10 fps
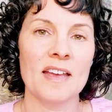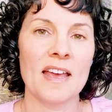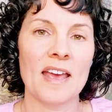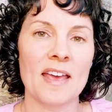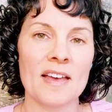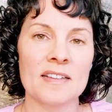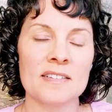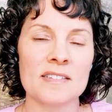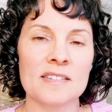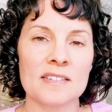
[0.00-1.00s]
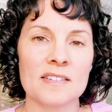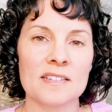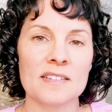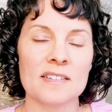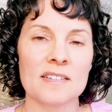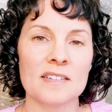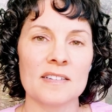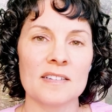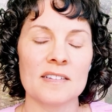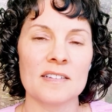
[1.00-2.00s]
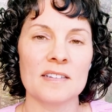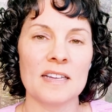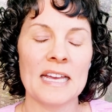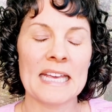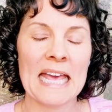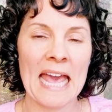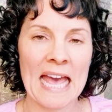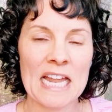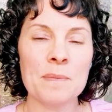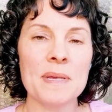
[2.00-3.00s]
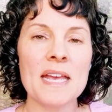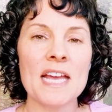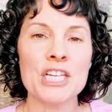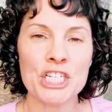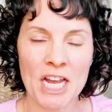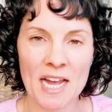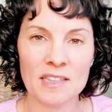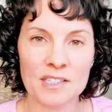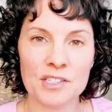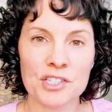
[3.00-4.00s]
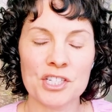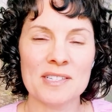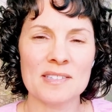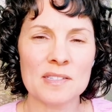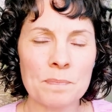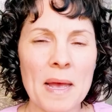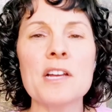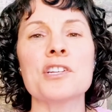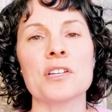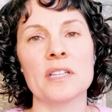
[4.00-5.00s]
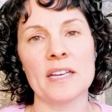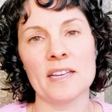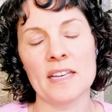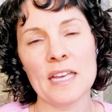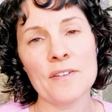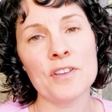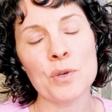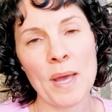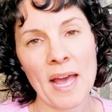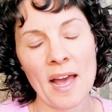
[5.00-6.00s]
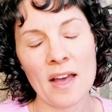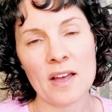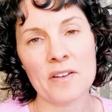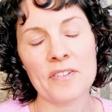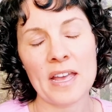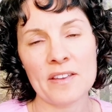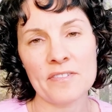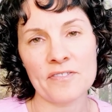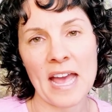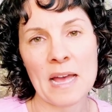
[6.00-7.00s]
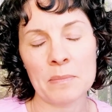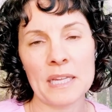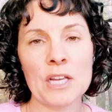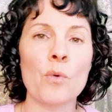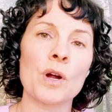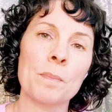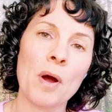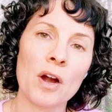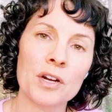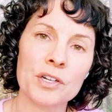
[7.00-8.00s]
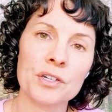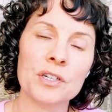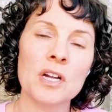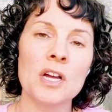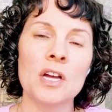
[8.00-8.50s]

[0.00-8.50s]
And it can be a challenge, especially if you have a family or a partner,